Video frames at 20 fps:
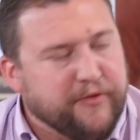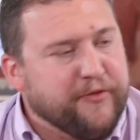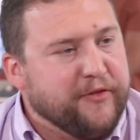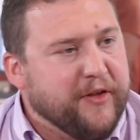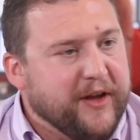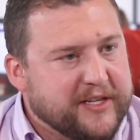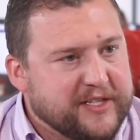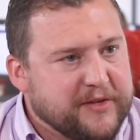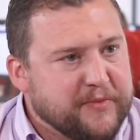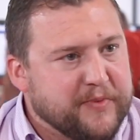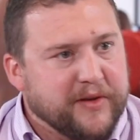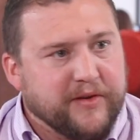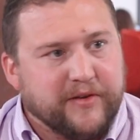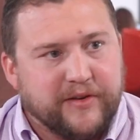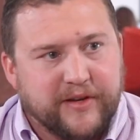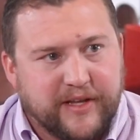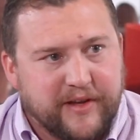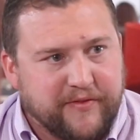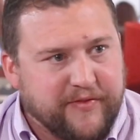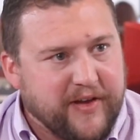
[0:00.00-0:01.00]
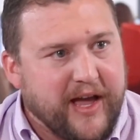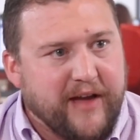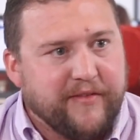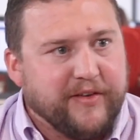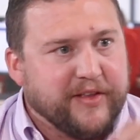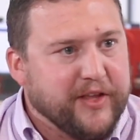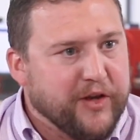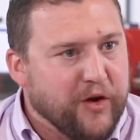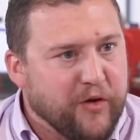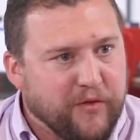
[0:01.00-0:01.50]
the flexibility of
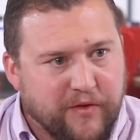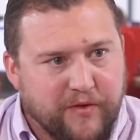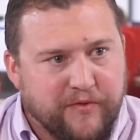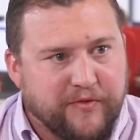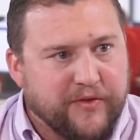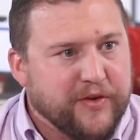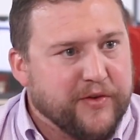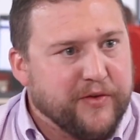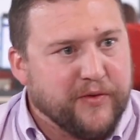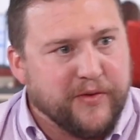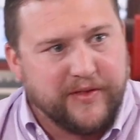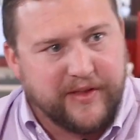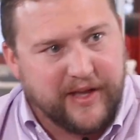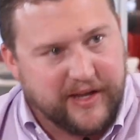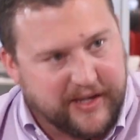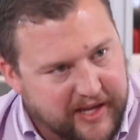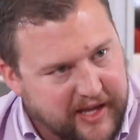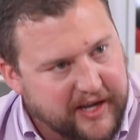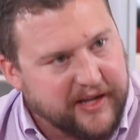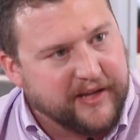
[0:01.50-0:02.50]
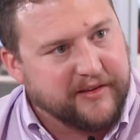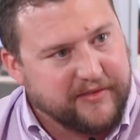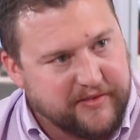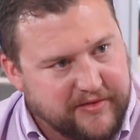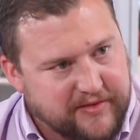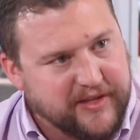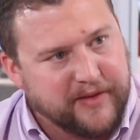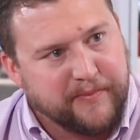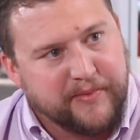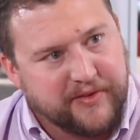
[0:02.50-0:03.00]
having the overview and then getting
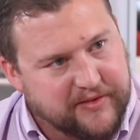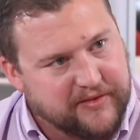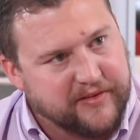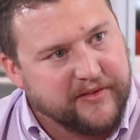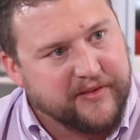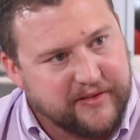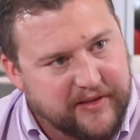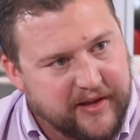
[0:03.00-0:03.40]
deep into the